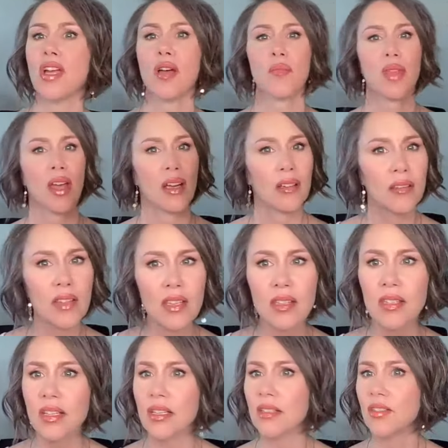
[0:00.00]
I'm like, this
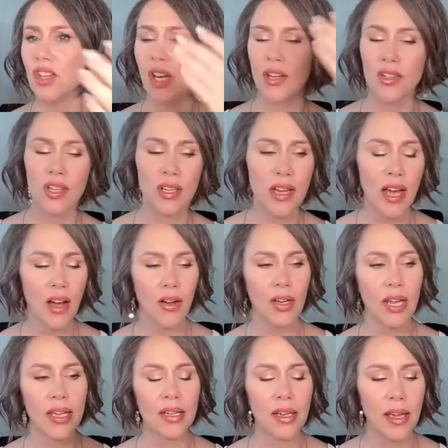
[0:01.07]
is changing now. And,
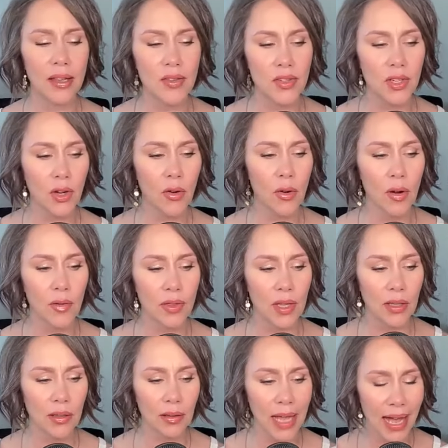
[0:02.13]
and, and so the
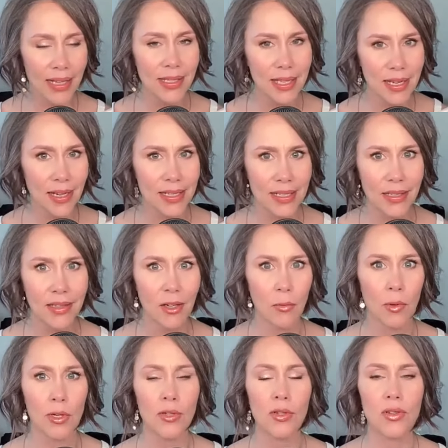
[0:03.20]
last thing I did that
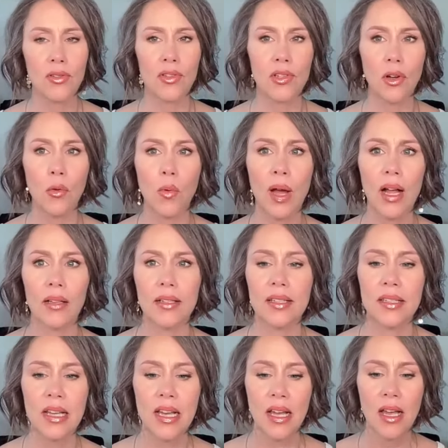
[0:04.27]
worked so well is
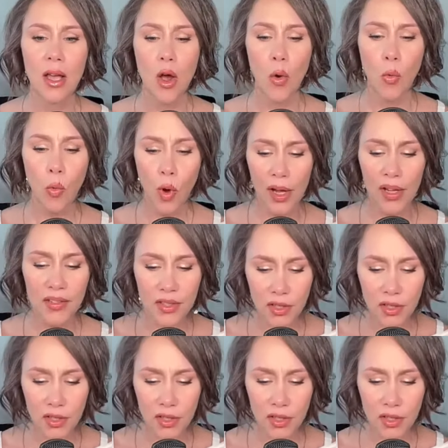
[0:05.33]
what